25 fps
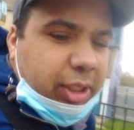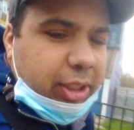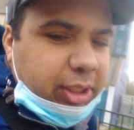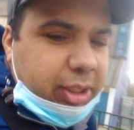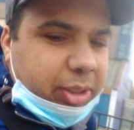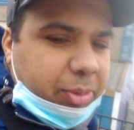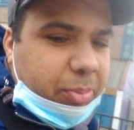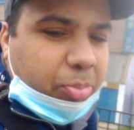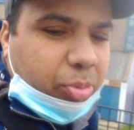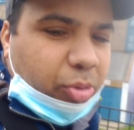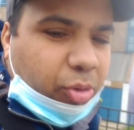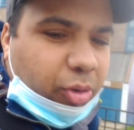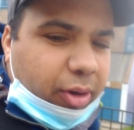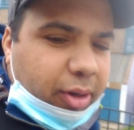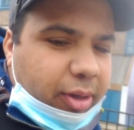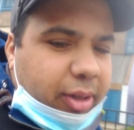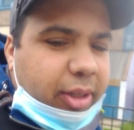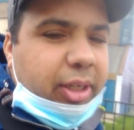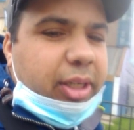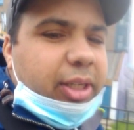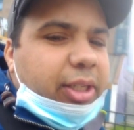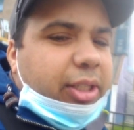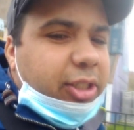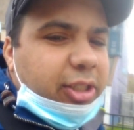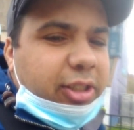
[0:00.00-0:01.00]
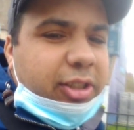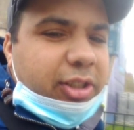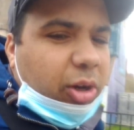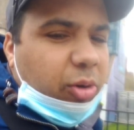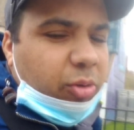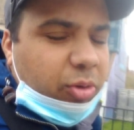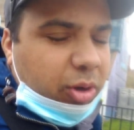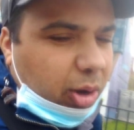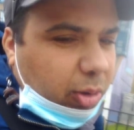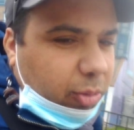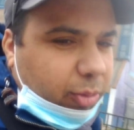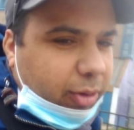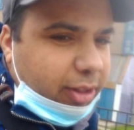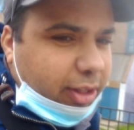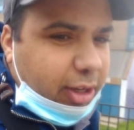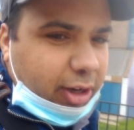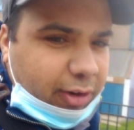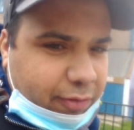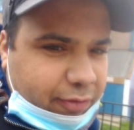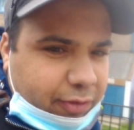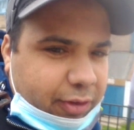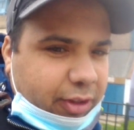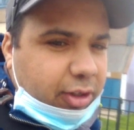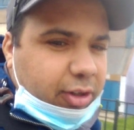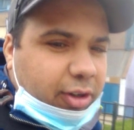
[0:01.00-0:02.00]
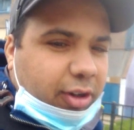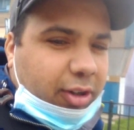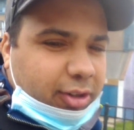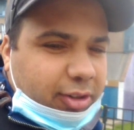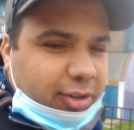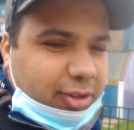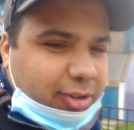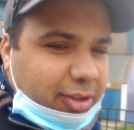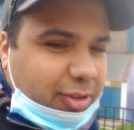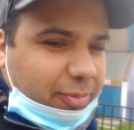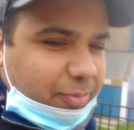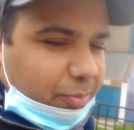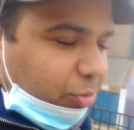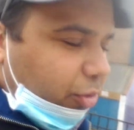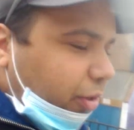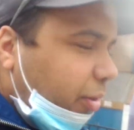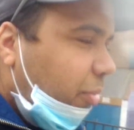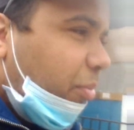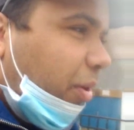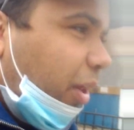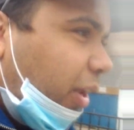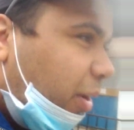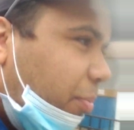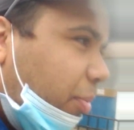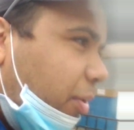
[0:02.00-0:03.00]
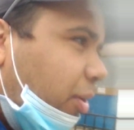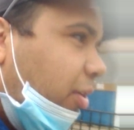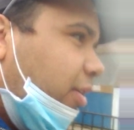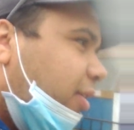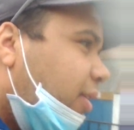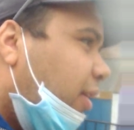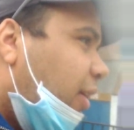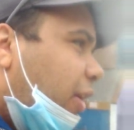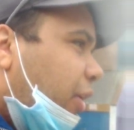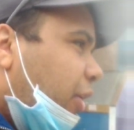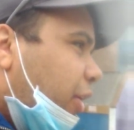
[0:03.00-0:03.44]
is important, is don't go in there for the girls. Point blank, period.